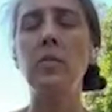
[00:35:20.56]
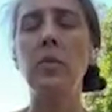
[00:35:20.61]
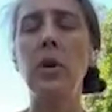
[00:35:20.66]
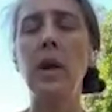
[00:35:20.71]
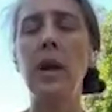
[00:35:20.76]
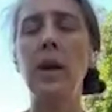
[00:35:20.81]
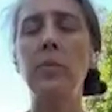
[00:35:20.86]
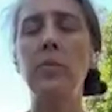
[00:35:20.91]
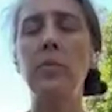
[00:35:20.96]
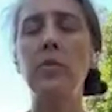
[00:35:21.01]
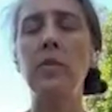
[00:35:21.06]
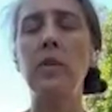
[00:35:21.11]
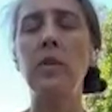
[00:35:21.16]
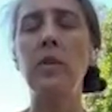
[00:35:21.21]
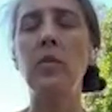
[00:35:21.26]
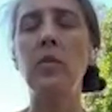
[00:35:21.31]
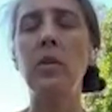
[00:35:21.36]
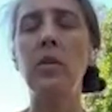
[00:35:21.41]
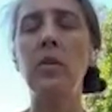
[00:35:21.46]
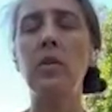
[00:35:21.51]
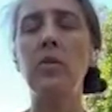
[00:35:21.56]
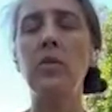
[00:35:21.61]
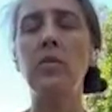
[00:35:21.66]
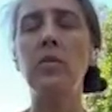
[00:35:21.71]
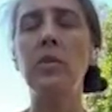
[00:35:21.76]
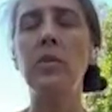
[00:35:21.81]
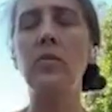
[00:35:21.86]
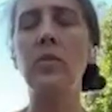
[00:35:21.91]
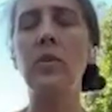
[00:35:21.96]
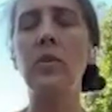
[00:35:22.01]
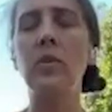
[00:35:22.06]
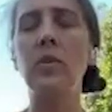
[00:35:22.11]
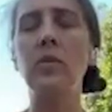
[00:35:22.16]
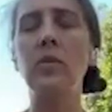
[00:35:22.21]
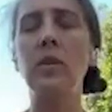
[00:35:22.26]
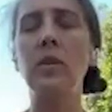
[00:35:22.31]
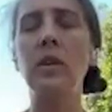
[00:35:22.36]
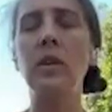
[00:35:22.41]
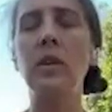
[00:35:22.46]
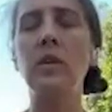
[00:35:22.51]
perhaps they're going through
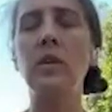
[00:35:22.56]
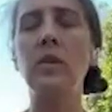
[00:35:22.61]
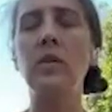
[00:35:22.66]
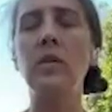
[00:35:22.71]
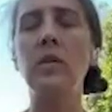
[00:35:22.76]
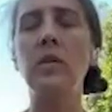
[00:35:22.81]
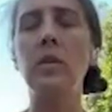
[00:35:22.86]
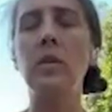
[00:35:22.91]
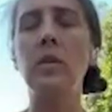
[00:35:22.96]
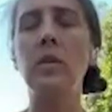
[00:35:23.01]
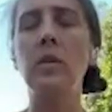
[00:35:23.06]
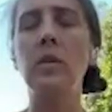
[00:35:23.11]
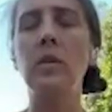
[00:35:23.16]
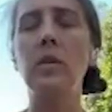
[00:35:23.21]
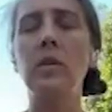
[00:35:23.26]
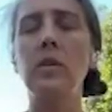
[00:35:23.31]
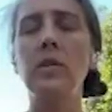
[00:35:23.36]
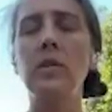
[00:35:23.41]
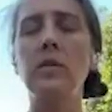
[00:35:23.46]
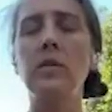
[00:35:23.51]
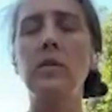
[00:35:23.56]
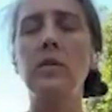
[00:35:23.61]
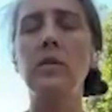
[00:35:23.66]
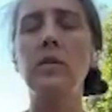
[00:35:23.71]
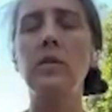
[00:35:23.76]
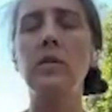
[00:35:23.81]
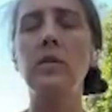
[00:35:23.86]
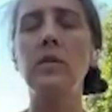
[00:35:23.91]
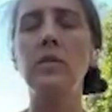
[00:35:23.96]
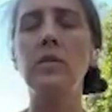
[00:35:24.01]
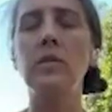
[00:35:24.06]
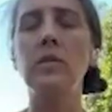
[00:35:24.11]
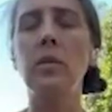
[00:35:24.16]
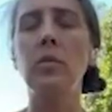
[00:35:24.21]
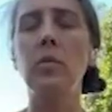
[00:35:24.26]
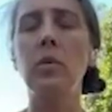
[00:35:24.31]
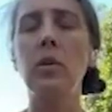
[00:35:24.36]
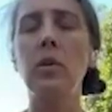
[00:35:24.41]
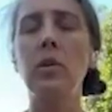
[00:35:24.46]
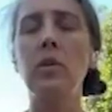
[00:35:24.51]
difficulty. So
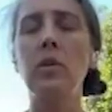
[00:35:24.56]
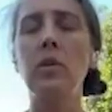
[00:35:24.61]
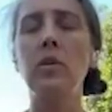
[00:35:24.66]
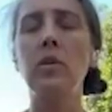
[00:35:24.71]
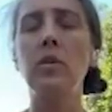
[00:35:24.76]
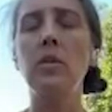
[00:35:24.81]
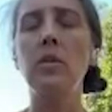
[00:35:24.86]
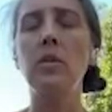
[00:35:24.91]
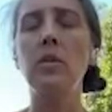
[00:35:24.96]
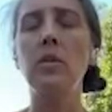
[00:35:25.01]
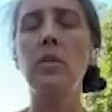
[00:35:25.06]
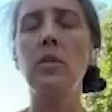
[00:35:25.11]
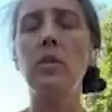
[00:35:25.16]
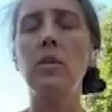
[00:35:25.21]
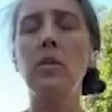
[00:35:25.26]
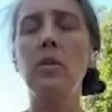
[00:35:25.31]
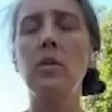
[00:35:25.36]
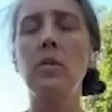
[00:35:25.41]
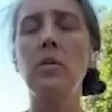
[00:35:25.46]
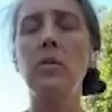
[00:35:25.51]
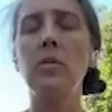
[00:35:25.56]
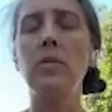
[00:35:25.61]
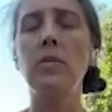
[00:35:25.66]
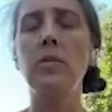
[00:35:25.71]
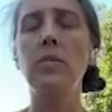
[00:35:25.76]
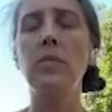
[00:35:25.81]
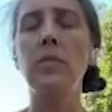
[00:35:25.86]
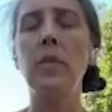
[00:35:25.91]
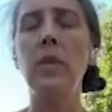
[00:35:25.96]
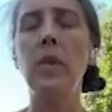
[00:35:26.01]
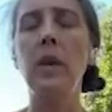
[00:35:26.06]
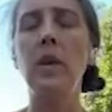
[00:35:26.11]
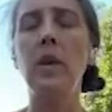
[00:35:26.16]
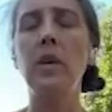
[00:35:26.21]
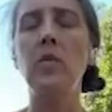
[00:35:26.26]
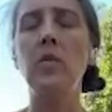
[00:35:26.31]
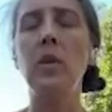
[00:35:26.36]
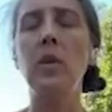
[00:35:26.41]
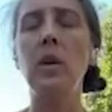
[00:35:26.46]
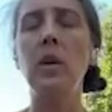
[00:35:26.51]
someone
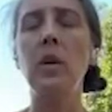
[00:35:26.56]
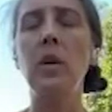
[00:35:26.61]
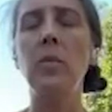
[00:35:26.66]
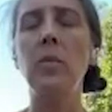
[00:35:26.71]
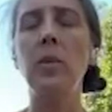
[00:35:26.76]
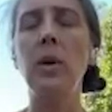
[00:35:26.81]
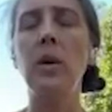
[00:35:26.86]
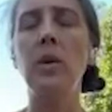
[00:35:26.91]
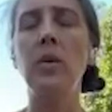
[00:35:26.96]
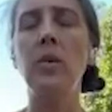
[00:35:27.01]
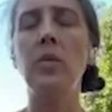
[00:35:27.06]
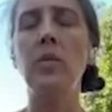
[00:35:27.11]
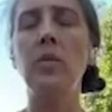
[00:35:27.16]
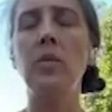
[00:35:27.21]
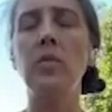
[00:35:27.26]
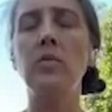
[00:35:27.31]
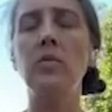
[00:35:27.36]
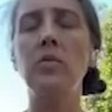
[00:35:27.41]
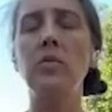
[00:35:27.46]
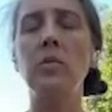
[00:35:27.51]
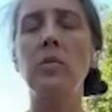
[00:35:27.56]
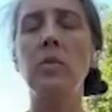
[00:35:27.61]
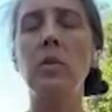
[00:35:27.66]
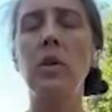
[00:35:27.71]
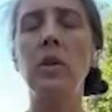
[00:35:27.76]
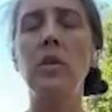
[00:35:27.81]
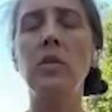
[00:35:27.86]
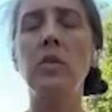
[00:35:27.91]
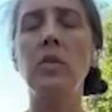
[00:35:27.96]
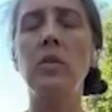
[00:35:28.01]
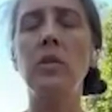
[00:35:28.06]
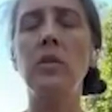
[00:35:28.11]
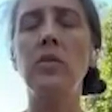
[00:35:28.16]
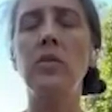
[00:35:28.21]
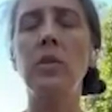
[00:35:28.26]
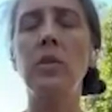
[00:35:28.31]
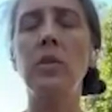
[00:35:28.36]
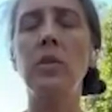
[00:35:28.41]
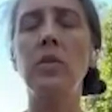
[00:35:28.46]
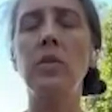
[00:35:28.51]
that you care about who's going through
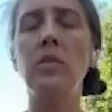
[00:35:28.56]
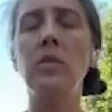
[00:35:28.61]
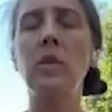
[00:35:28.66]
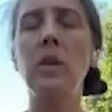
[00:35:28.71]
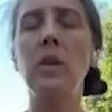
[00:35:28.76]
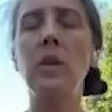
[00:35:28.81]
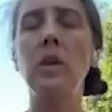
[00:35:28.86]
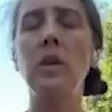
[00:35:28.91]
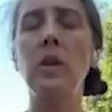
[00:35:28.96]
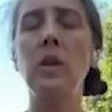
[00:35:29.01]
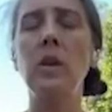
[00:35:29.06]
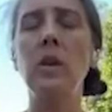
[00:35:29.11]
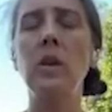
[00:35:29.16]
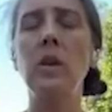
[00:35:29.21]
difficulty,